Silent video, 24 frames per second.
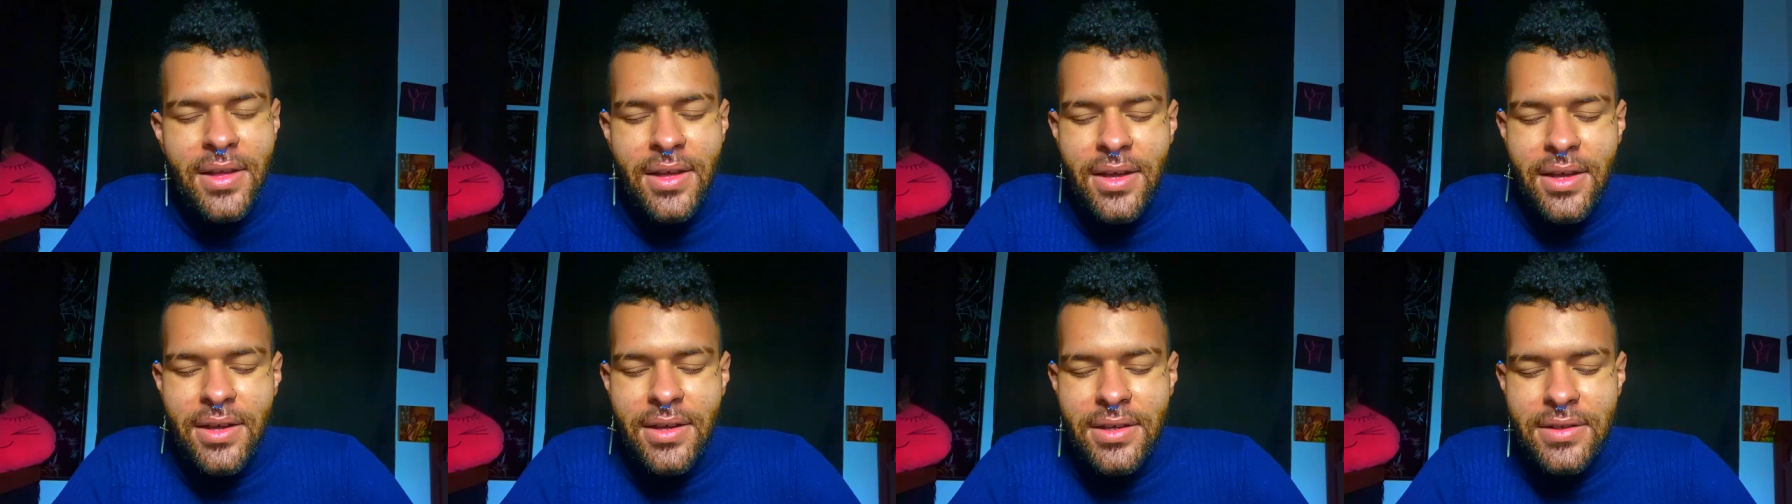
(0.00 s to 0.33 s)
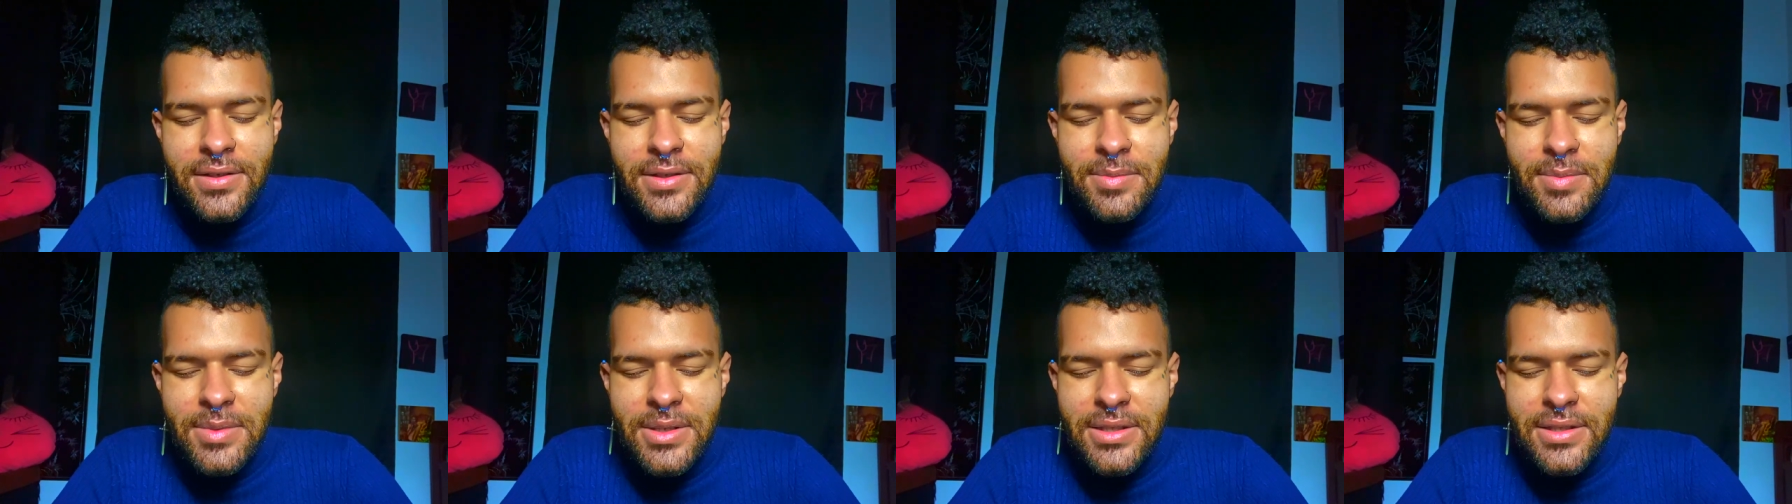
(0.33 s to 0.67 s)
It
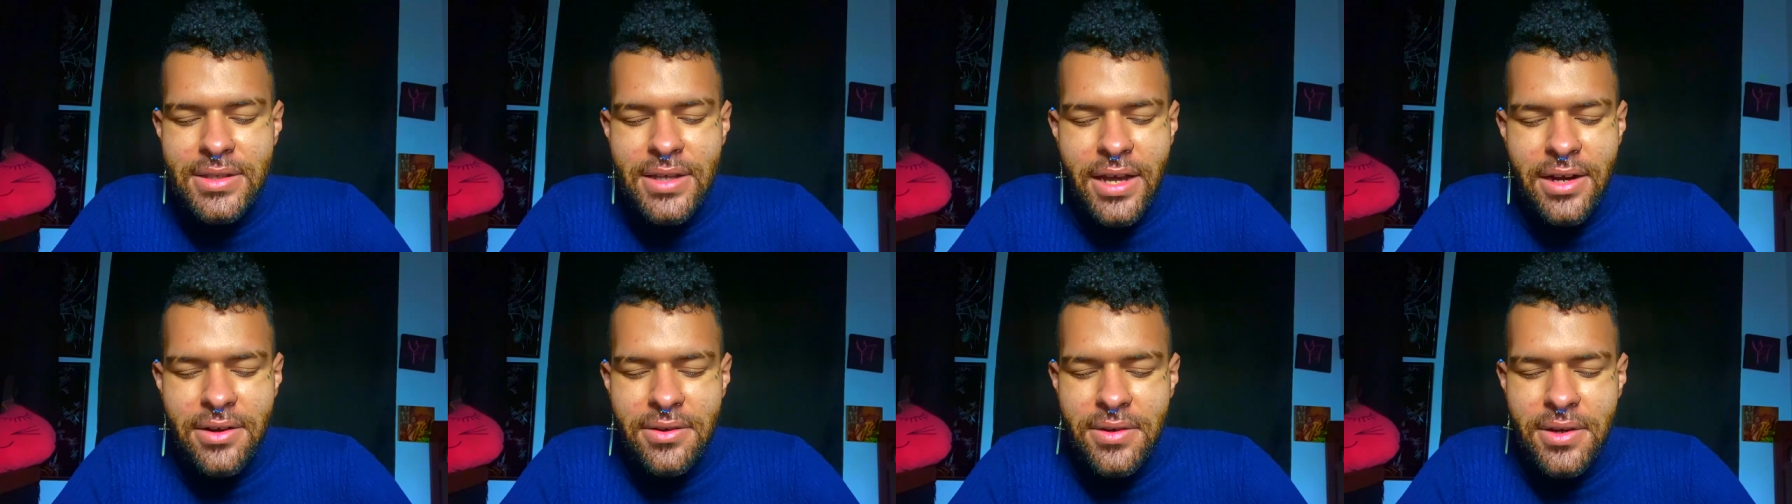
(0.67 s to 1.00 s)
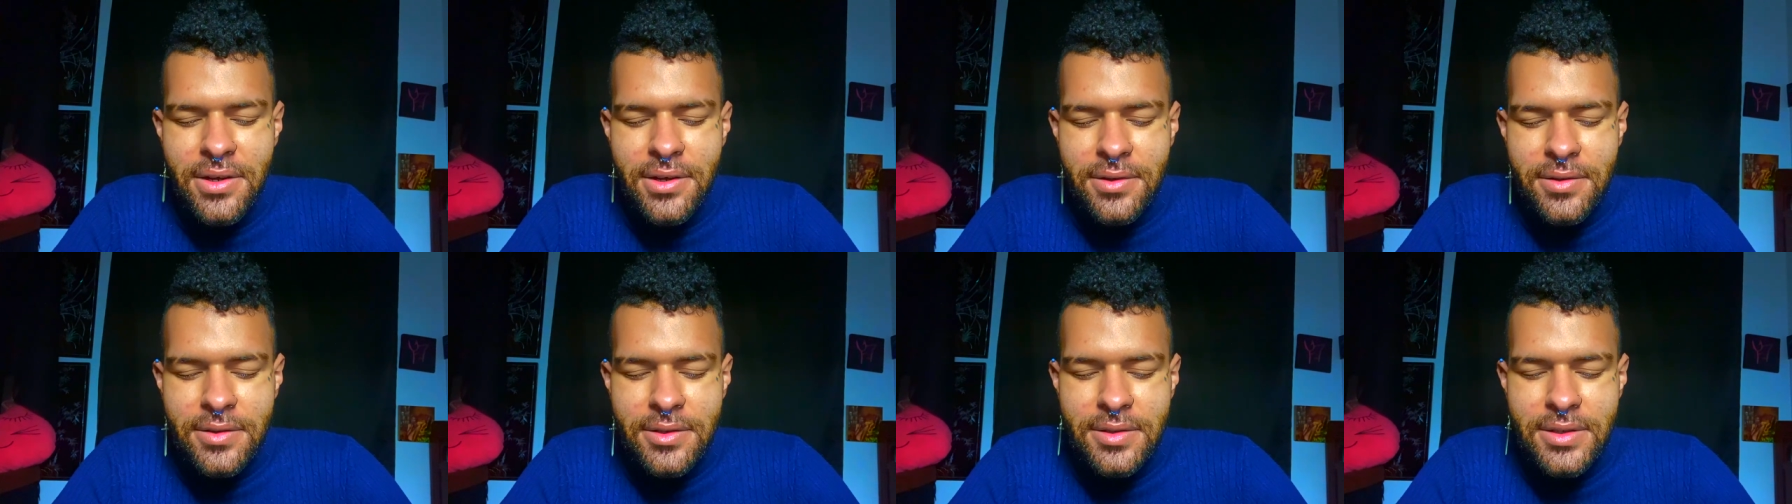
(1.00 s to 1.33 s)
gives me, I don't
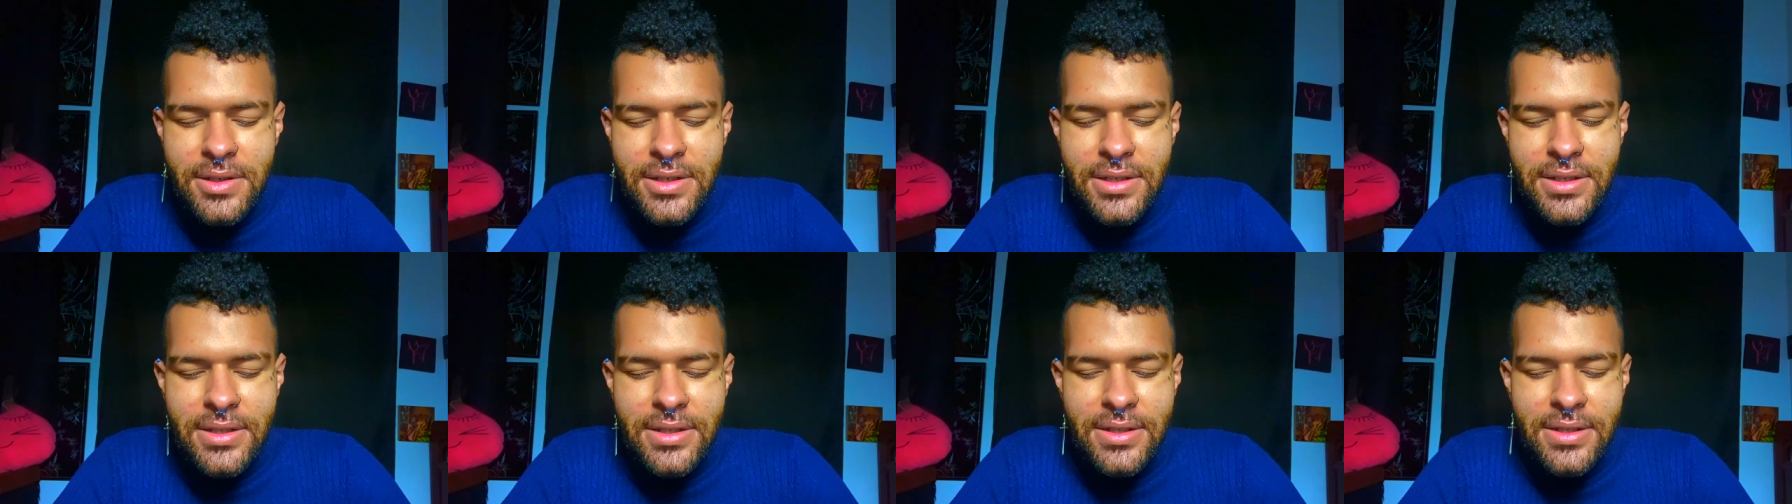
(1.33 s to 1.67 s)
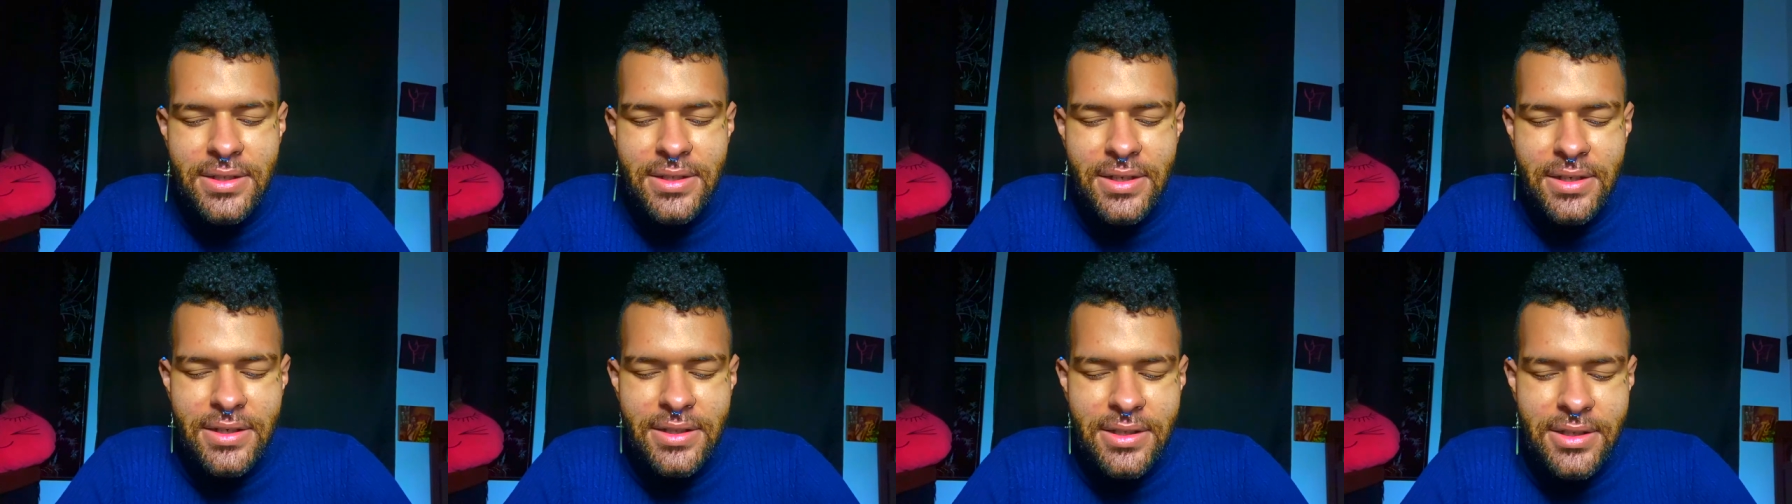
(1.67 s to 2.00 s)
know, it just is
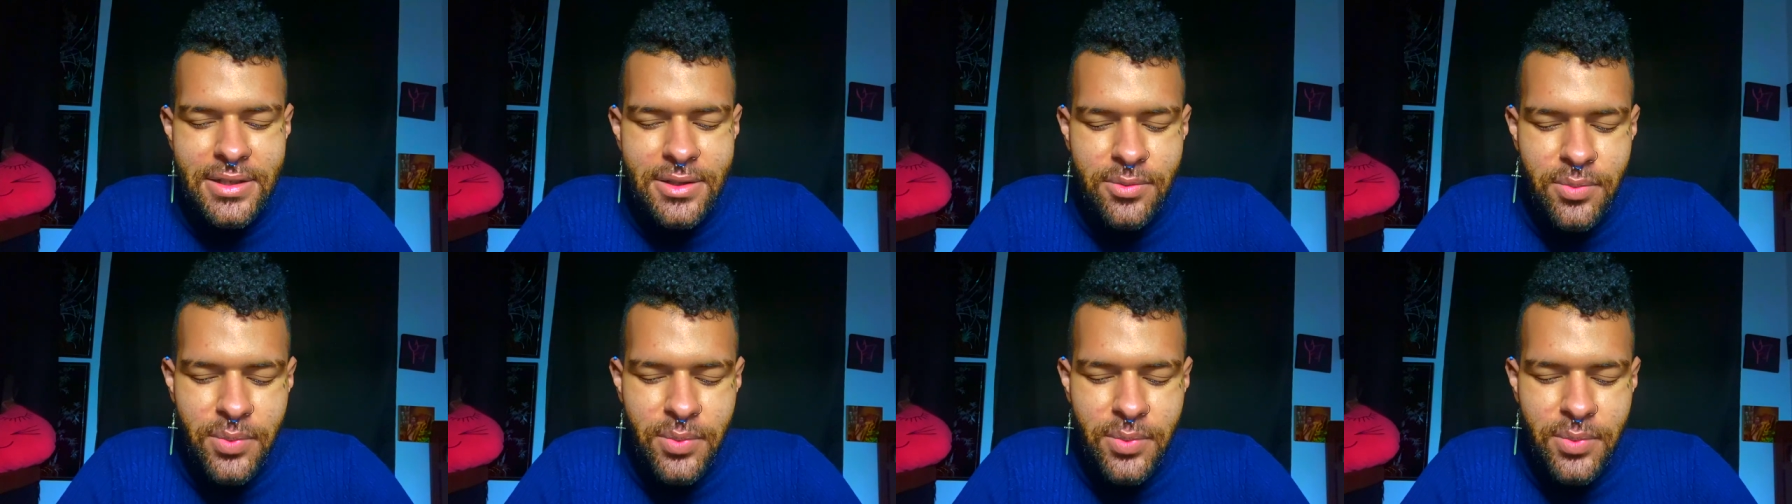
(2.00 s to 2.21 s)
like this